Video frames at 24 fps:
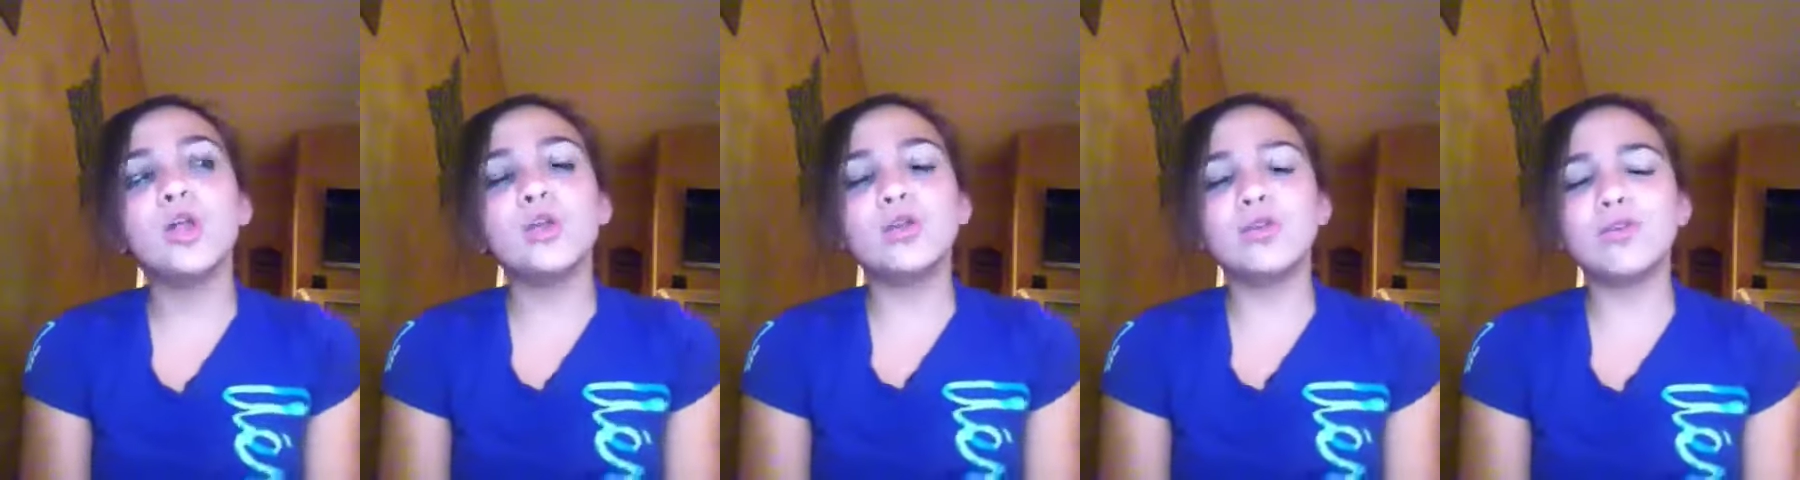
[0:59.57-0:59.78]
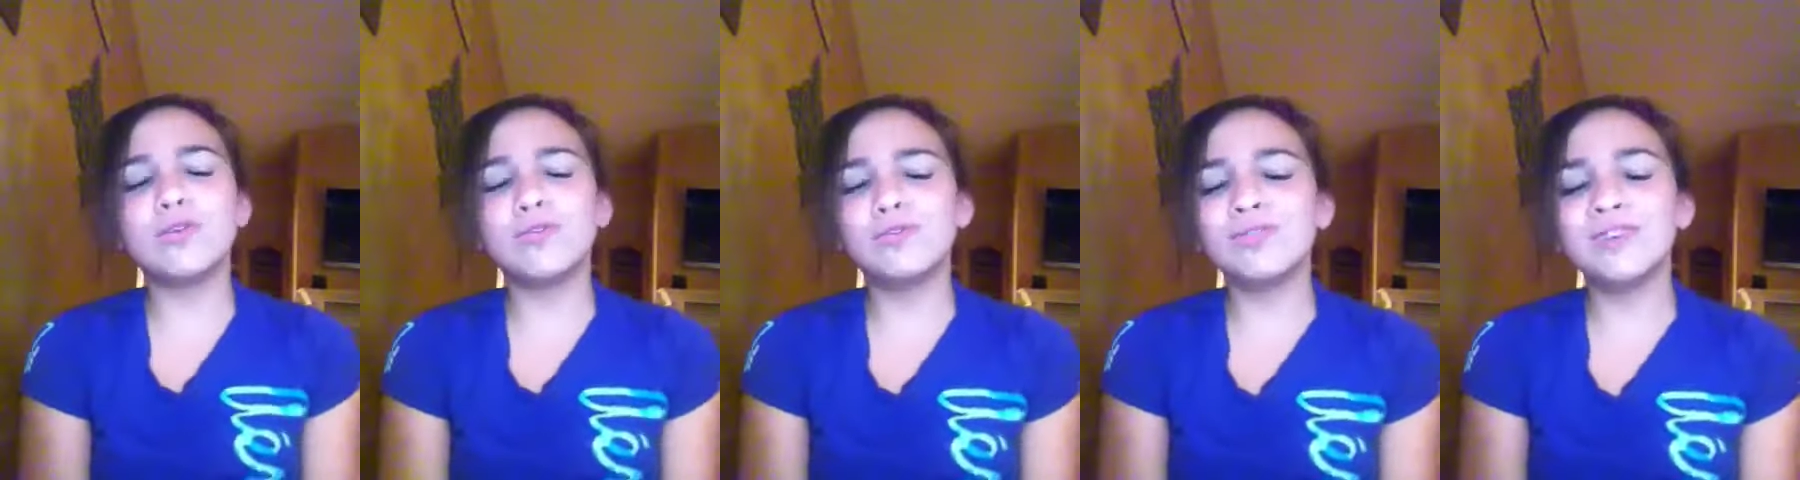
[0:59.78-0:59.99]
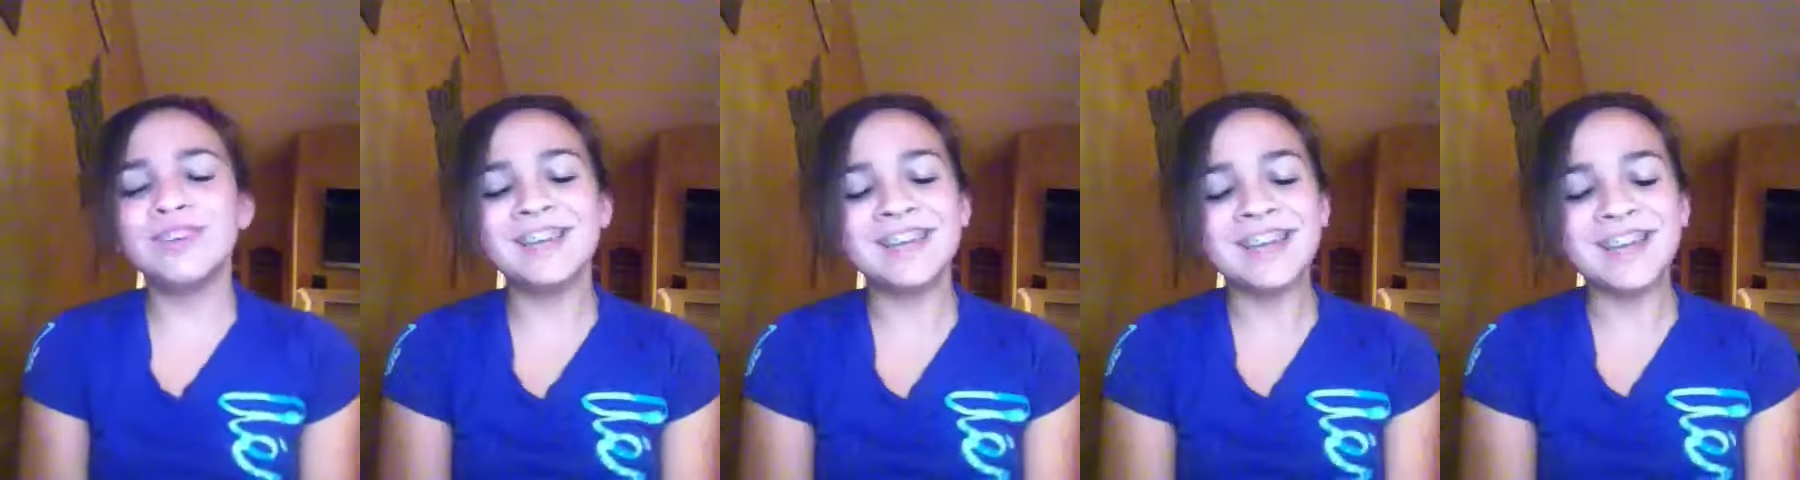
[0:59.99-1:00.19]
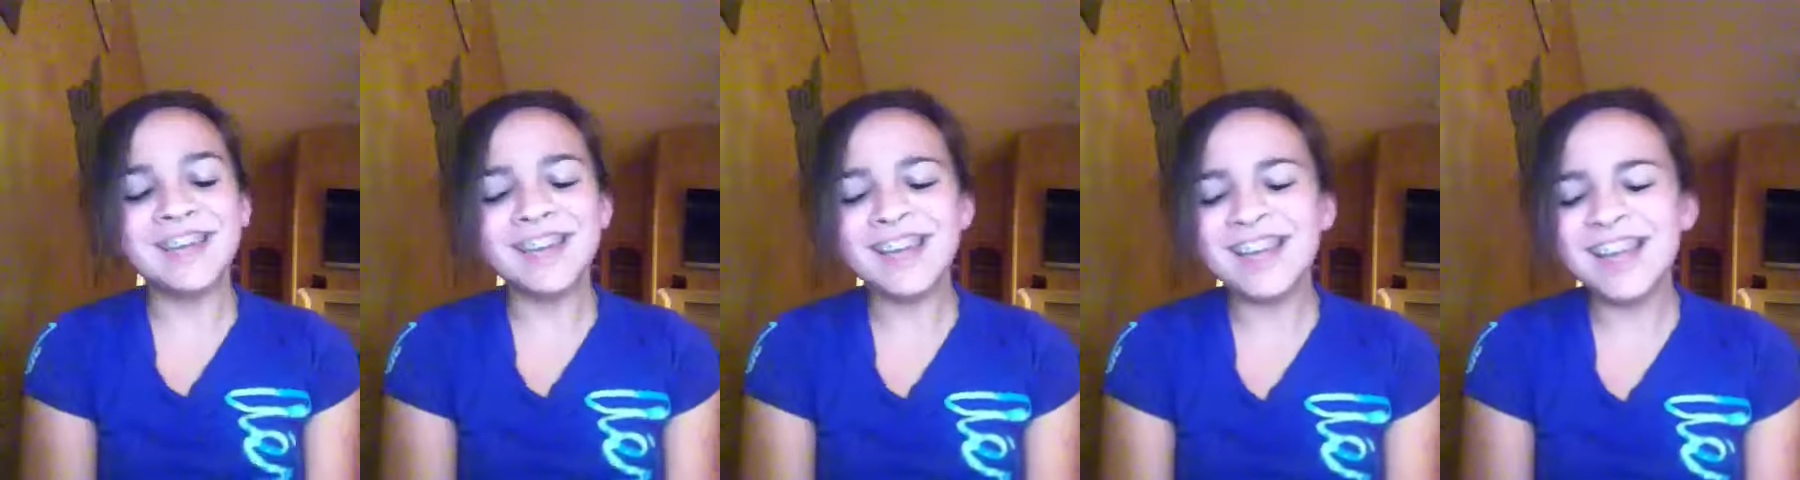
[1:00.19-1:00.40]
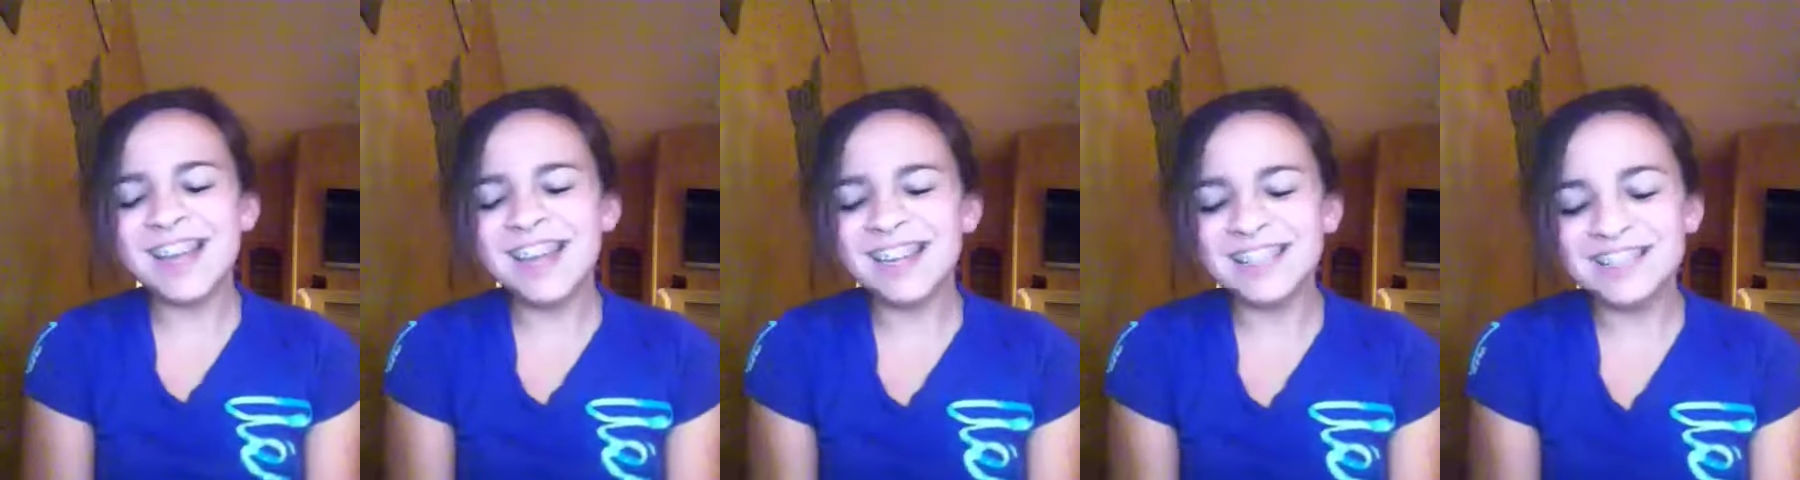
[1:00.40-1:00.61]
No
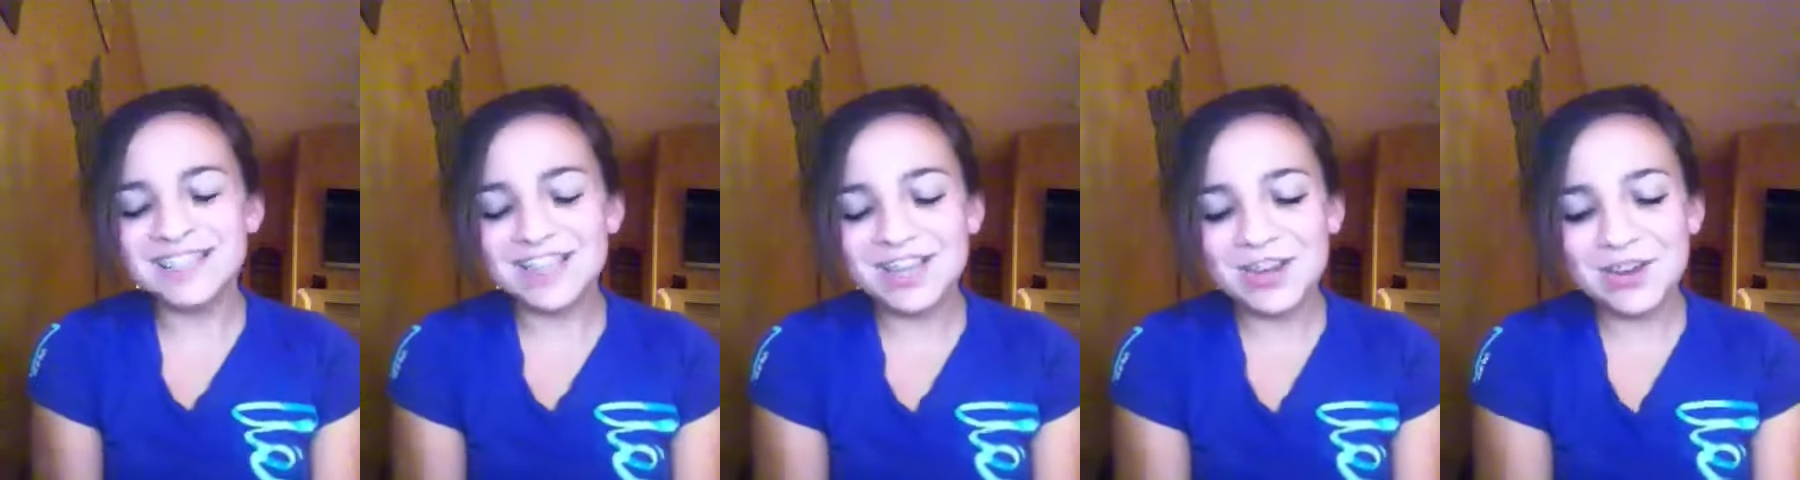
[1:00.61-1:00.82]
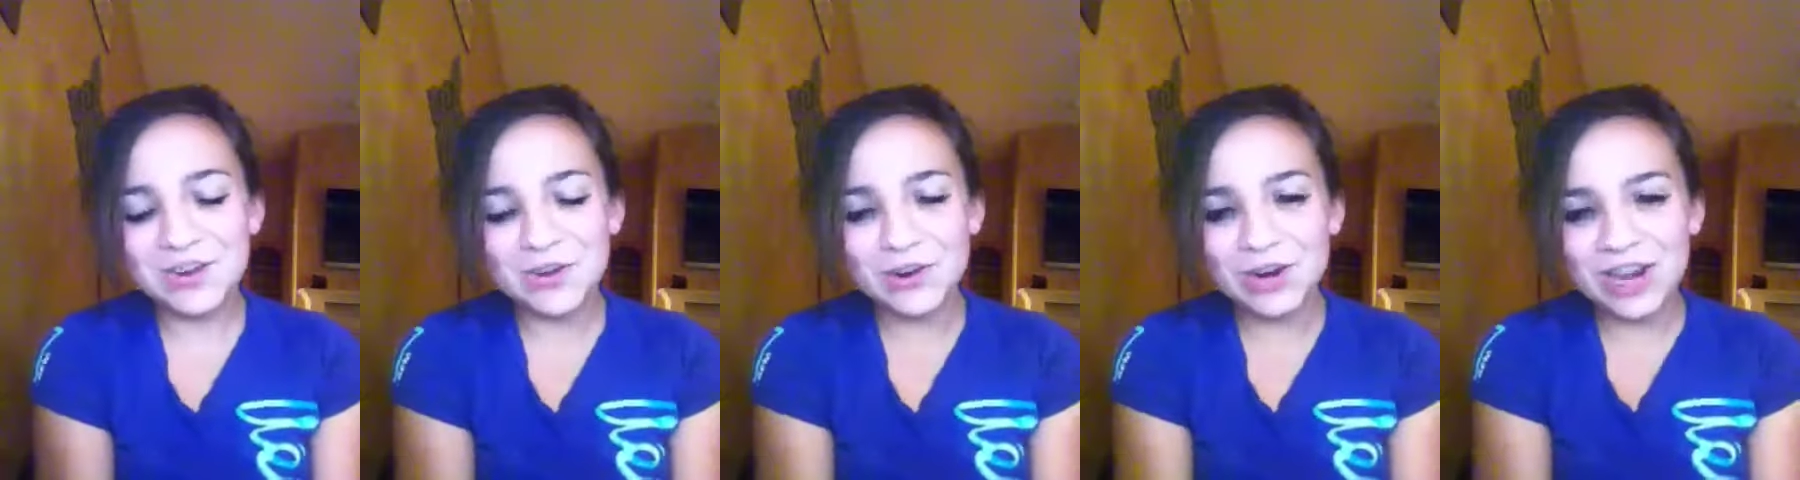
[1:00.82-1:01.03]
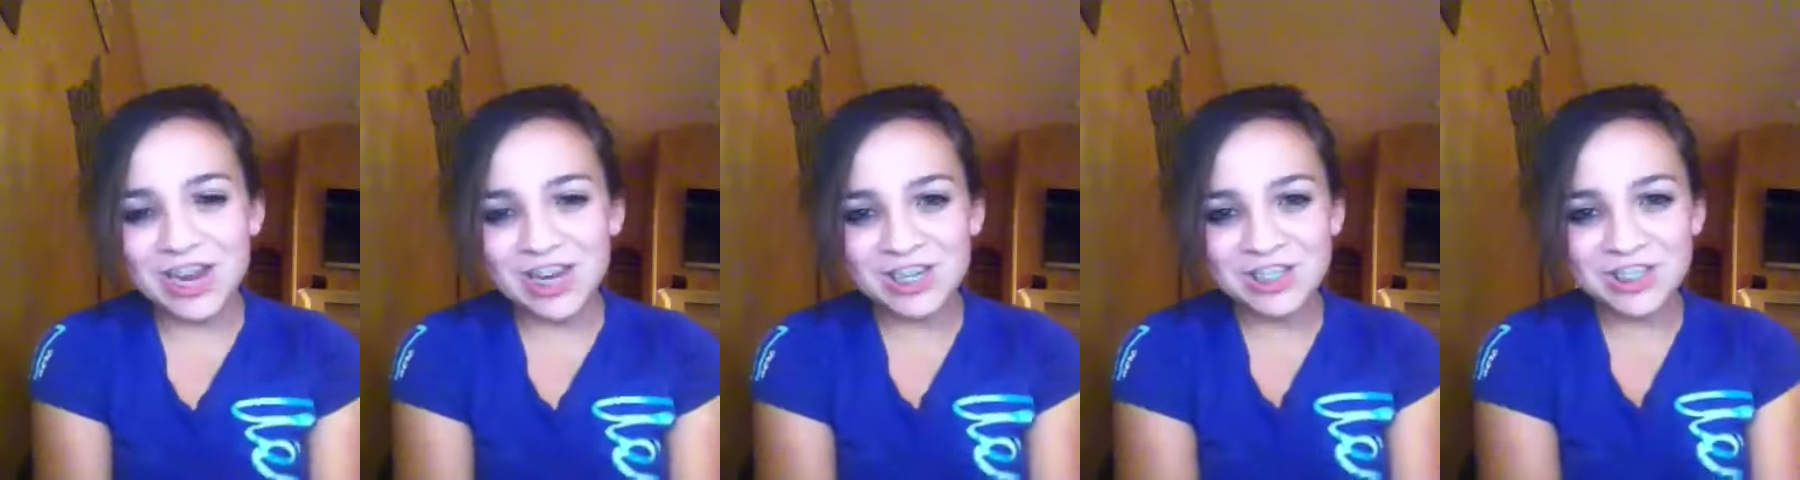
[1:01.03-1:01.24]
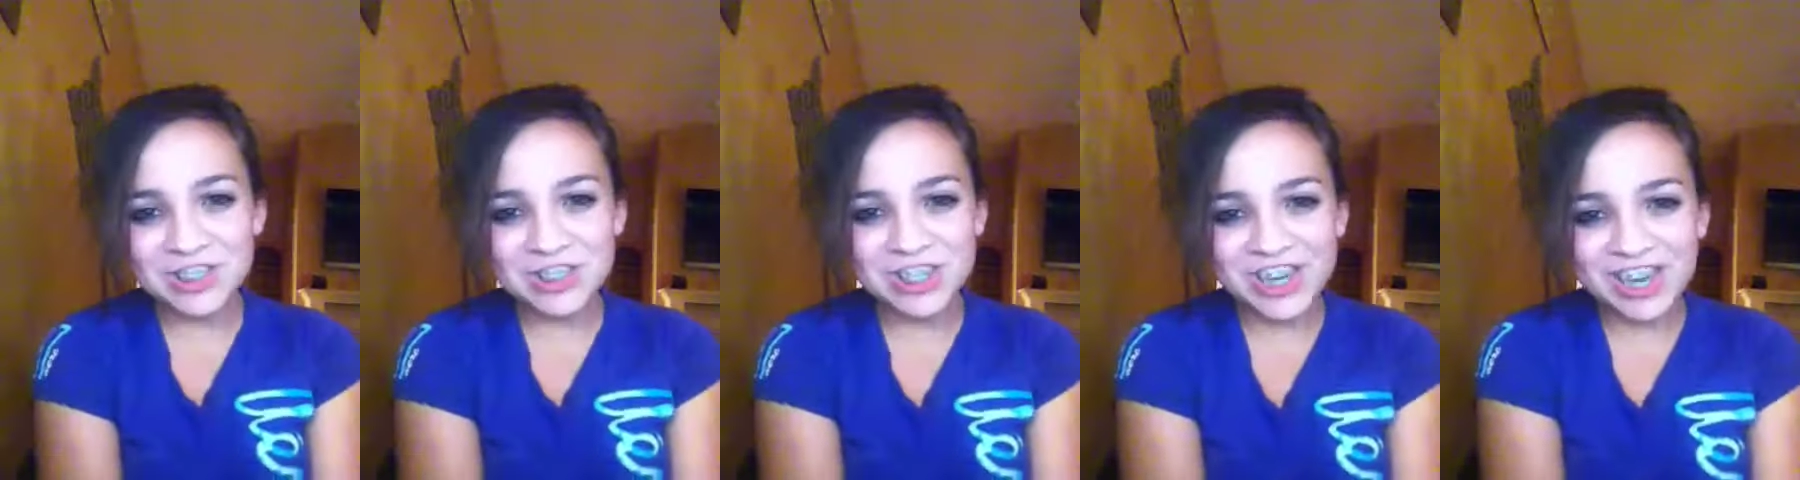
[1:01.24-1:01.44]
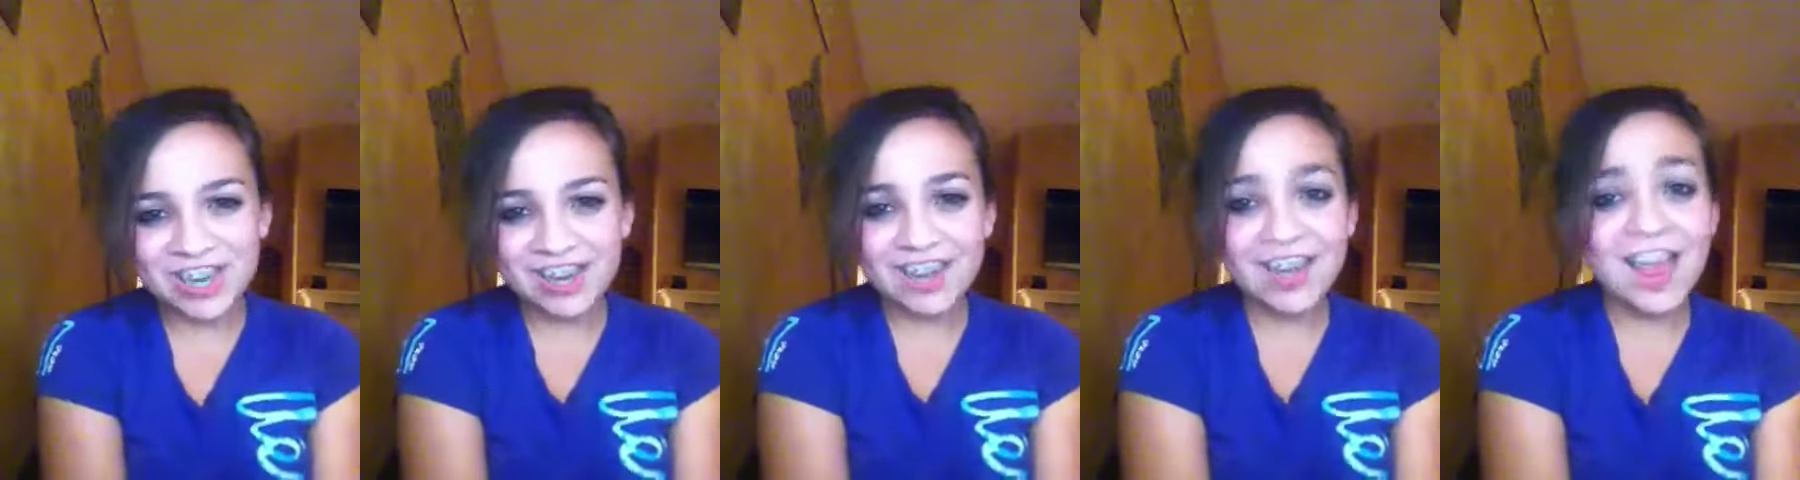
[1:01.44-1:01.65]
need to
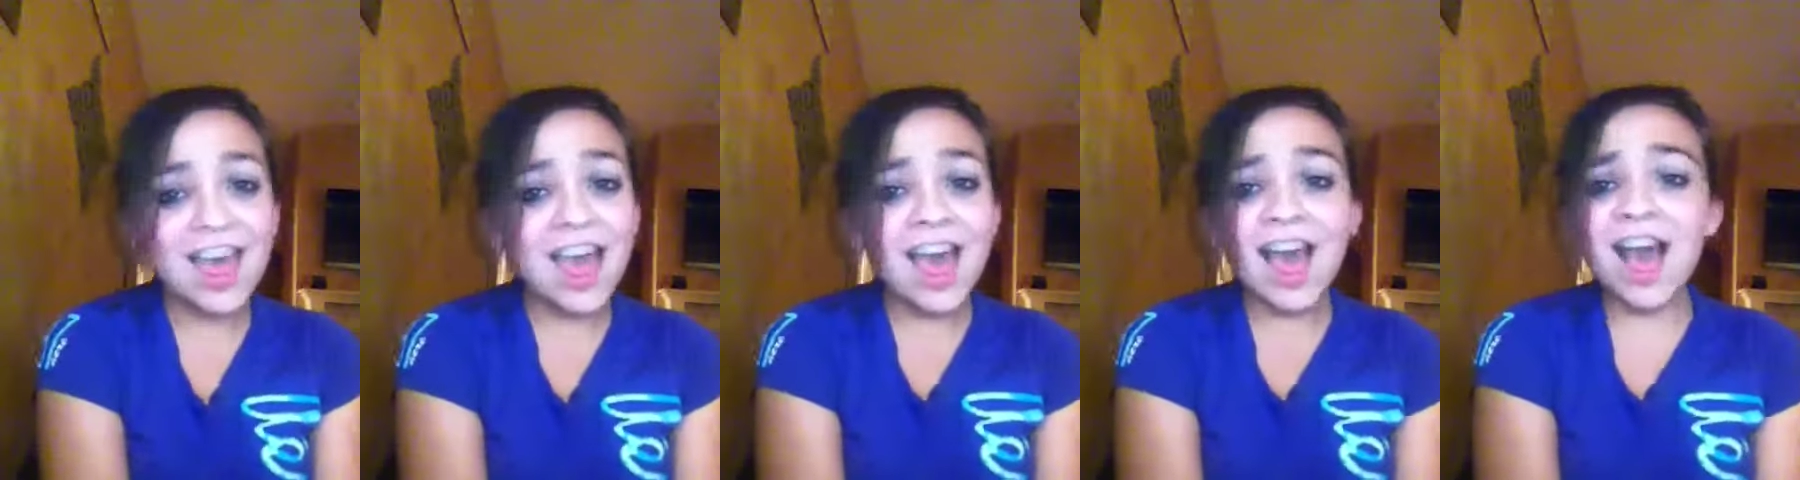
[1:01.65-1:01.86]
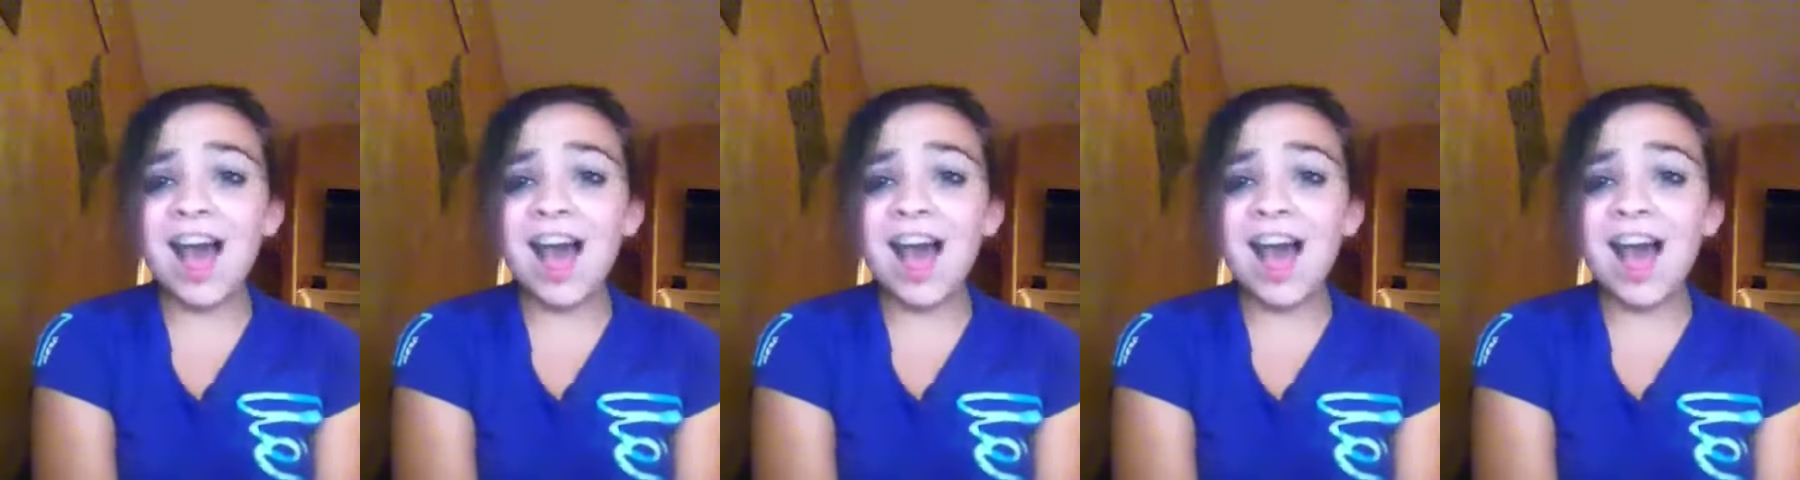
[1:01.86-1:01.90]
question,